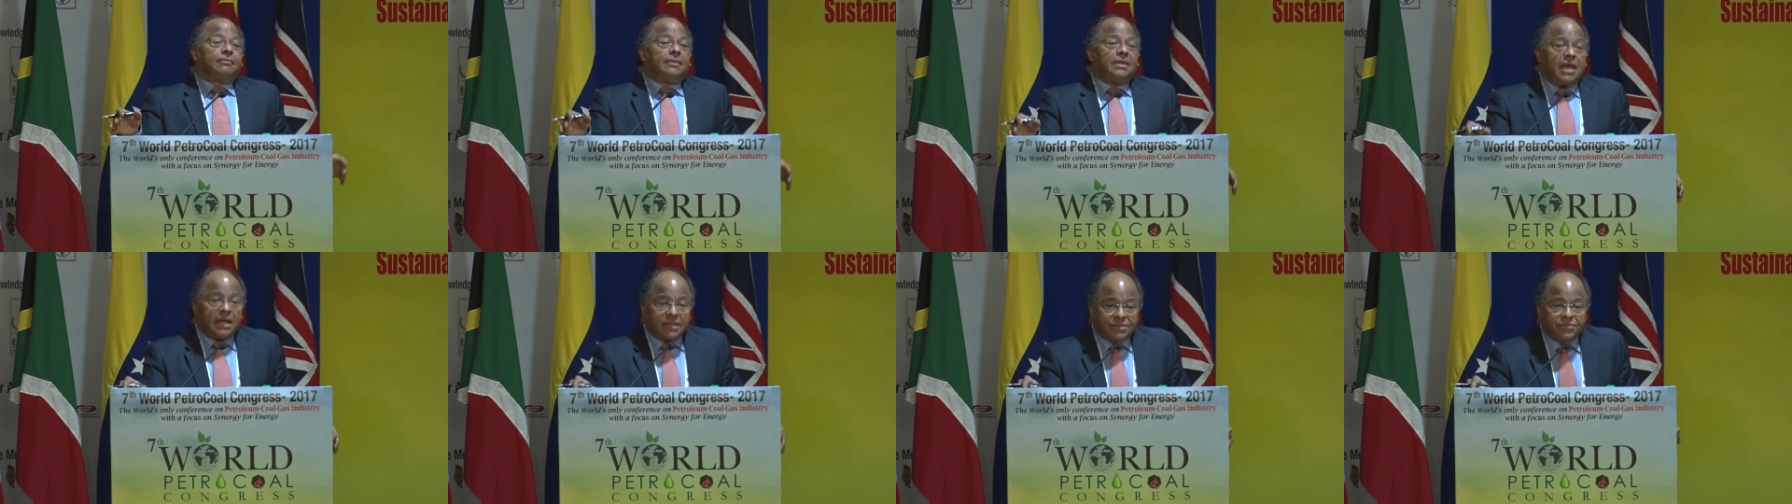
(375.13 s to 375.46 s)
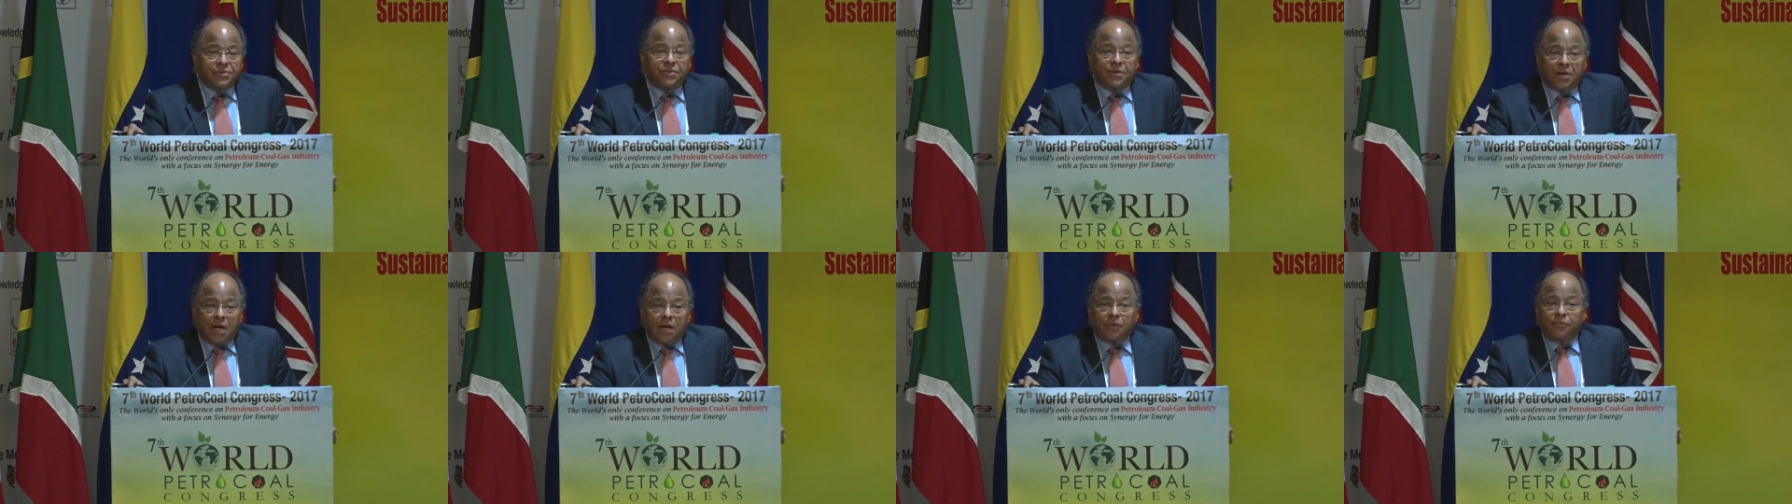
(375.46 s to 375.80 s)

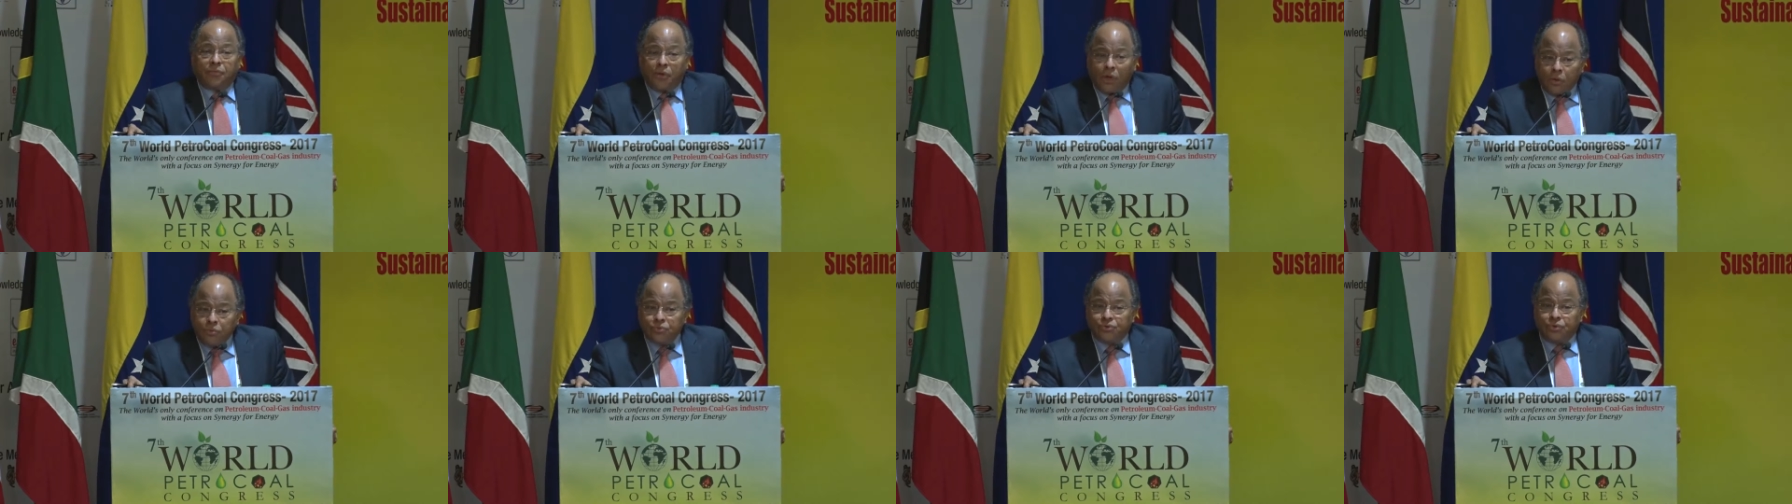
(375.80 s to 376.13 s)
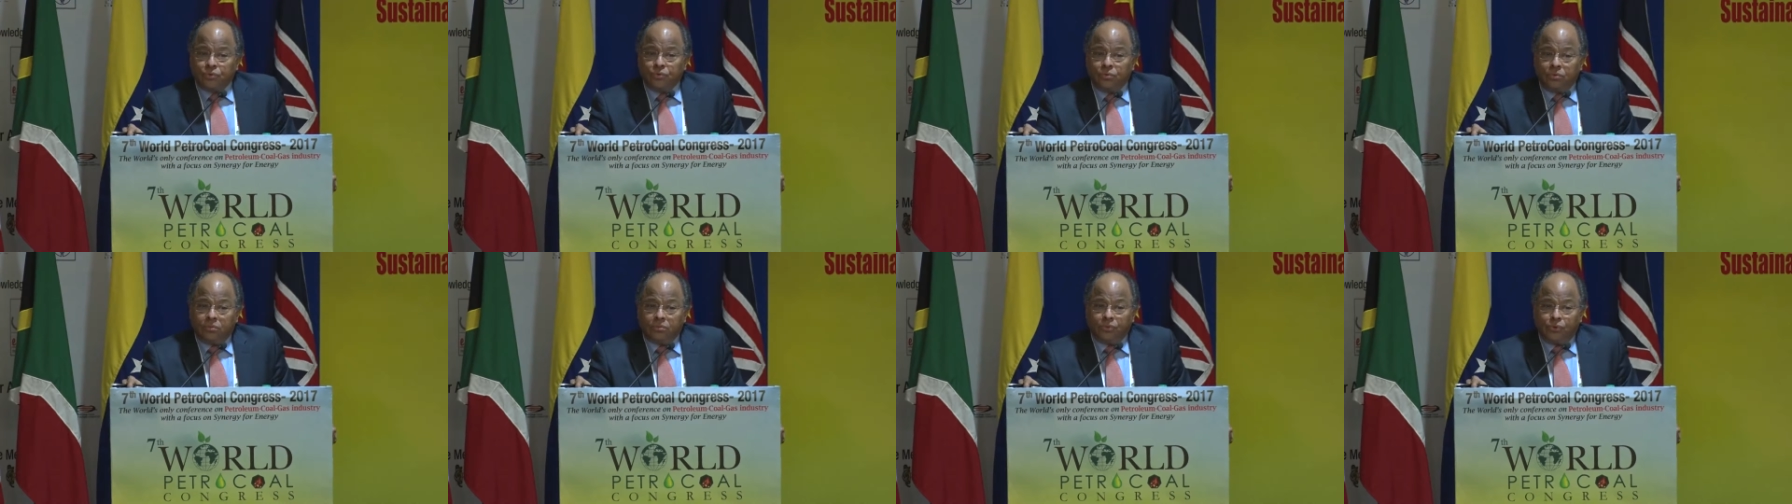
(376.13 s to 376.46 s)
yes, there are
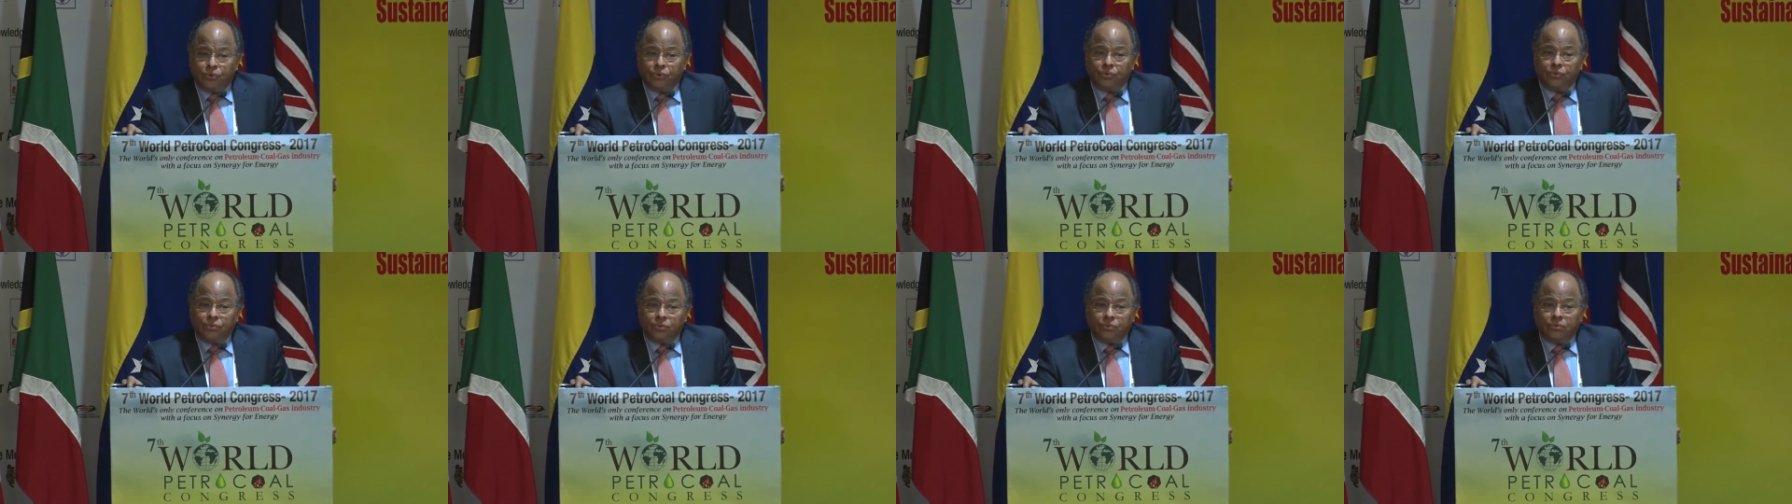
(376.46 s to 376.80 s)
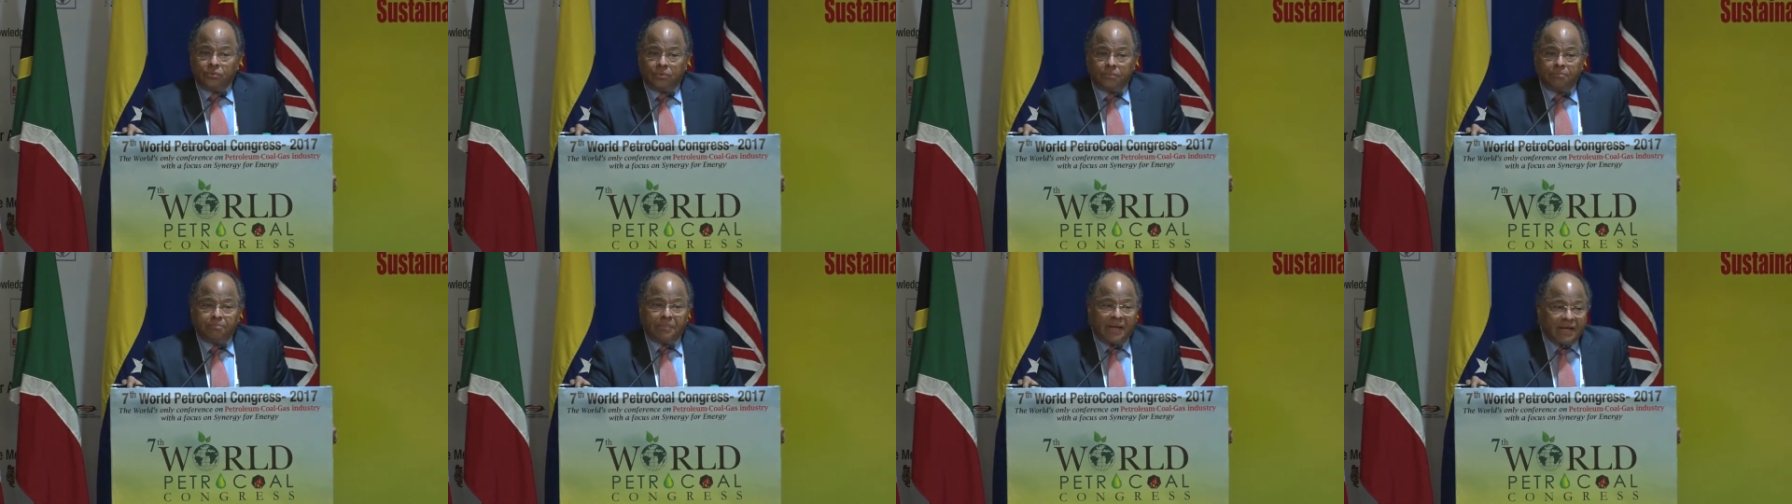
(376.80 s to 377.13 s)
those who
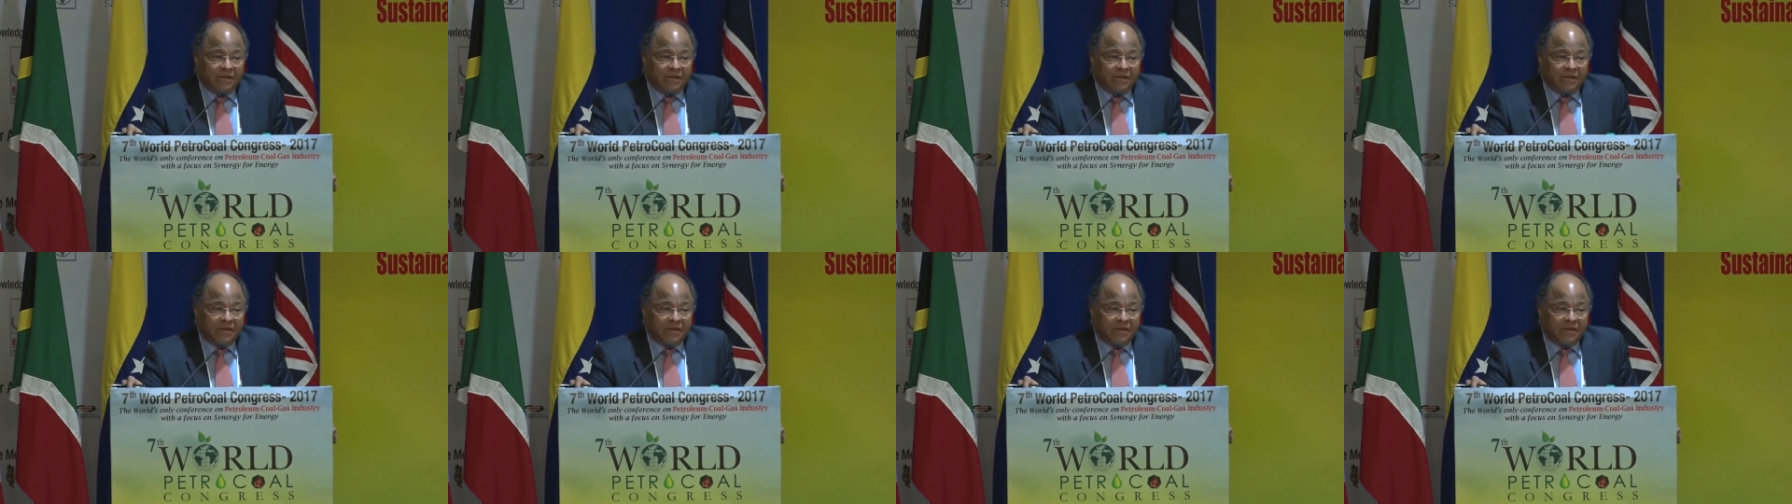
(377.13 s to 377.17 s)
do